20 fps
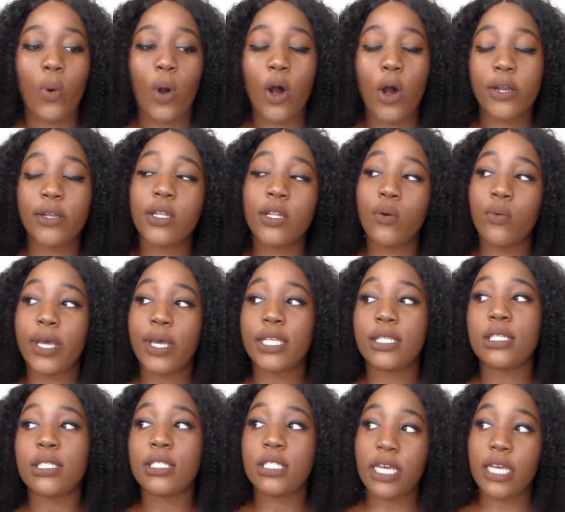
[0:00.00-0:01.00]
on the way
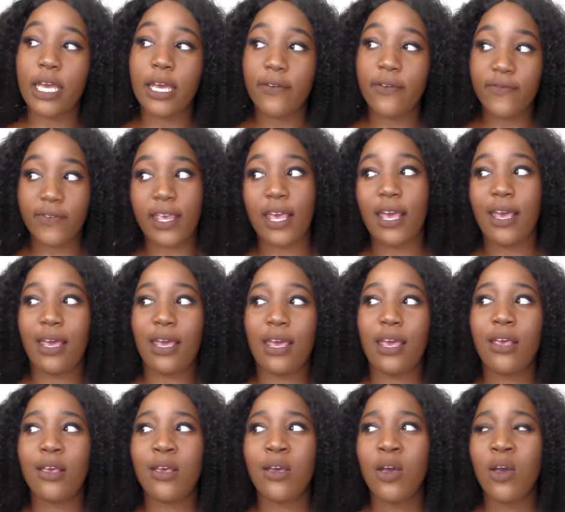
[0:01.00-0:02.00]
to
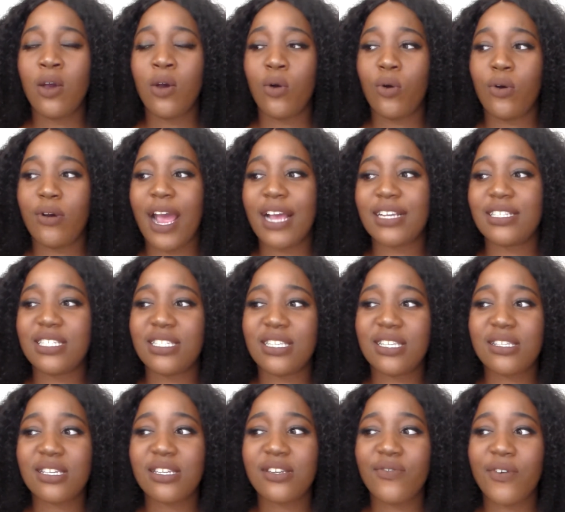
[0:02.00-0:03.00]
JFK, or actually, is
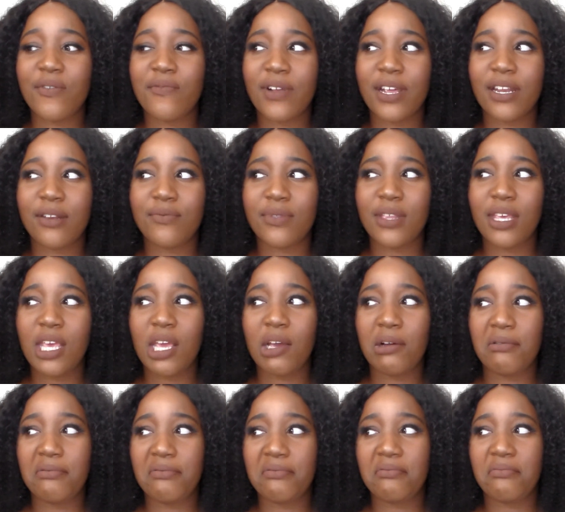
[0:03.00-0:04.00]
this a different flight I'm thinking
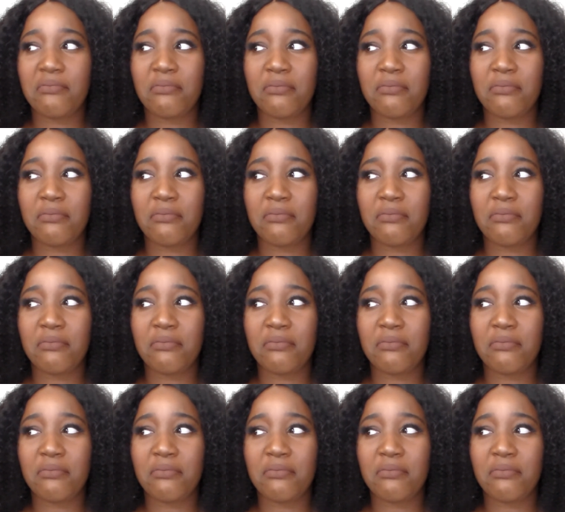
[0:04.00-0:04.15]
of?